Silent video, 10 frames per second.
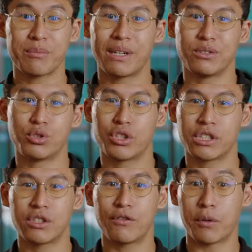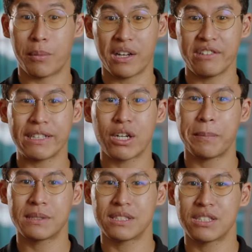about nutrition for body
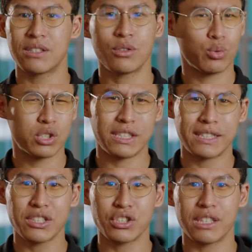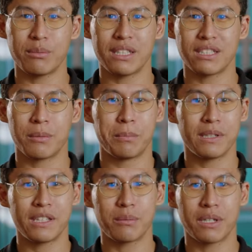recomposition, which essentially means
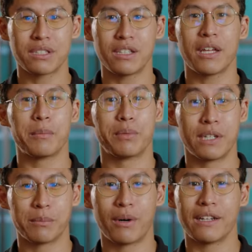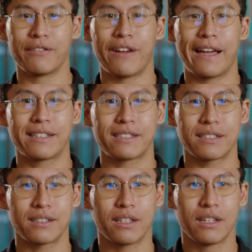building muscle and burning body fat.
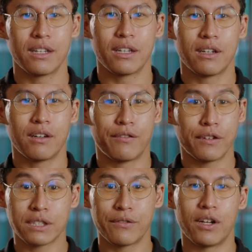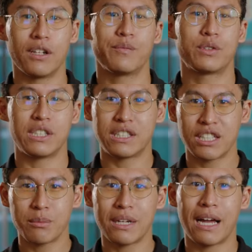First of all, to
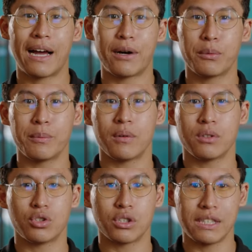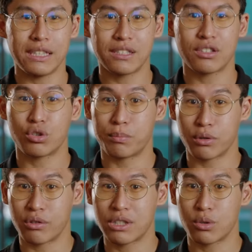determine how you should eat to
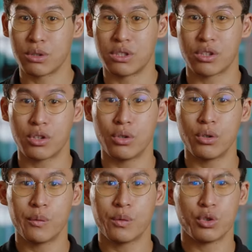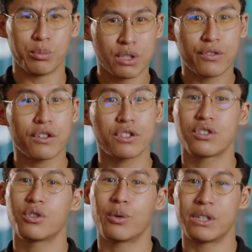progress towards your goal, you must first
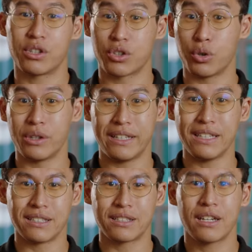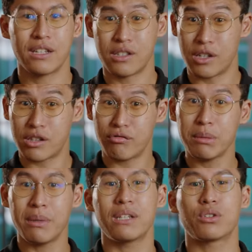know what your goal is. There are three
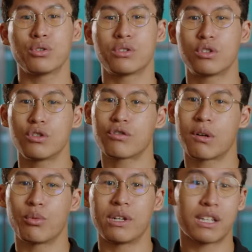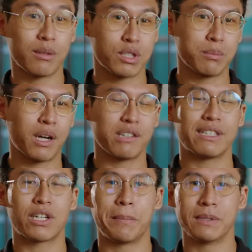main goals to choose from when it comes to body
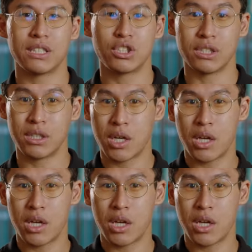recomposition: